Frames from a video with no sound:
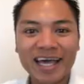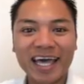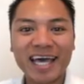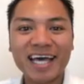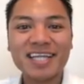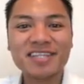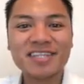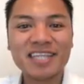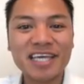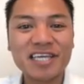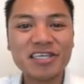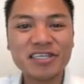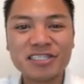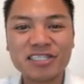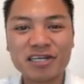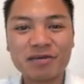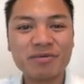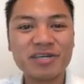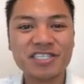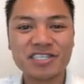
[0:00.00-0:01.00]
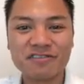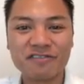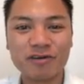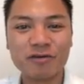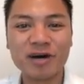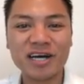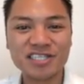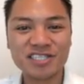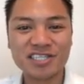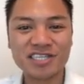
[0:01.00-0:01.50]
And thank you so much for
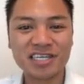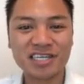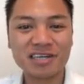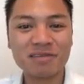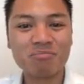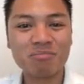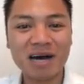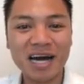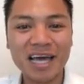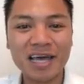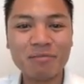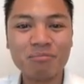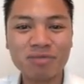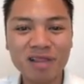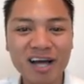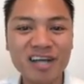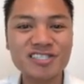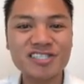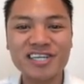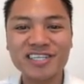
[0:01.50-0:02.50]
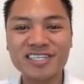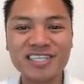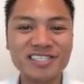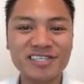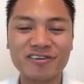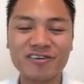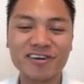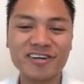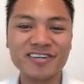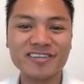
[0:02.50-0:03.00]
watching my blockchain
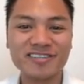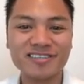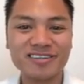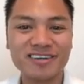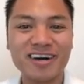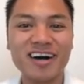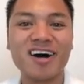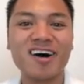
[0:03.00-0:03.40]
tutorial